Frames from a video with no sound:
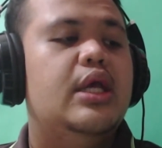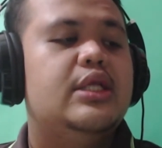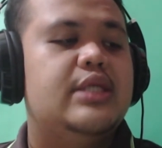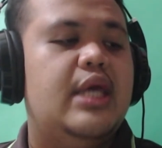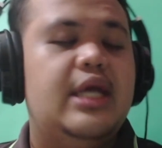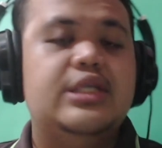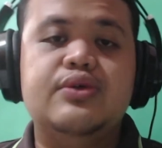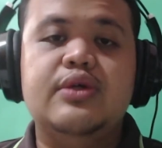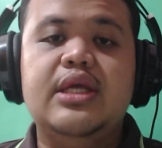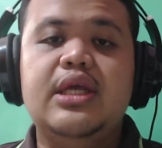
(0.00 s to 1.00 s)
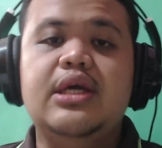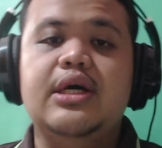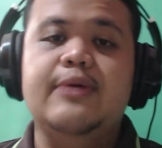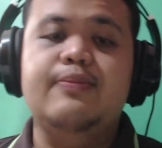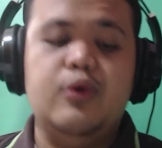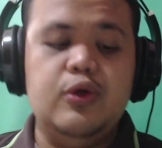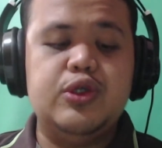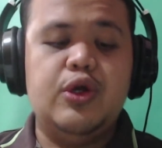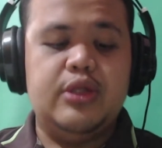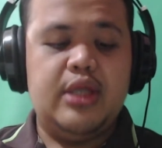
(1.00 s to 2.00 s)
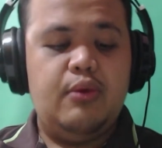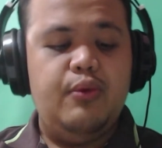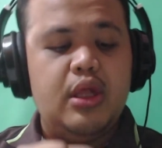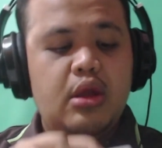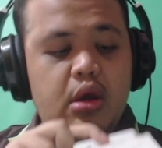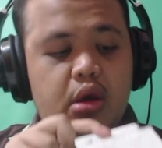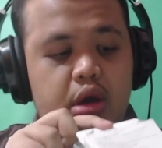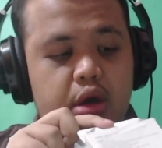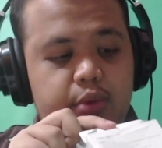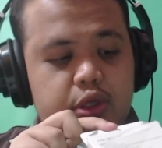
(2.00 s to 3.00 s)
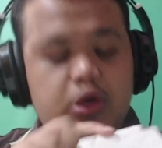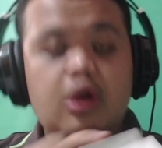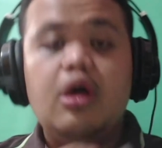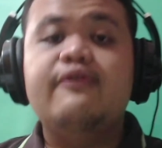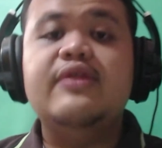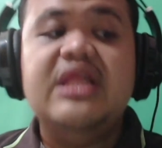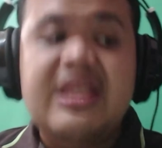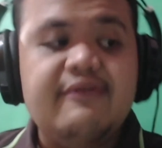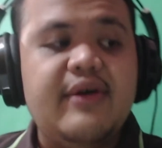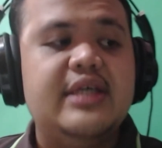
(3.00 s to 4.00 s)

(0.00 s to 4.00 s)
actually could connect with almost all of the devices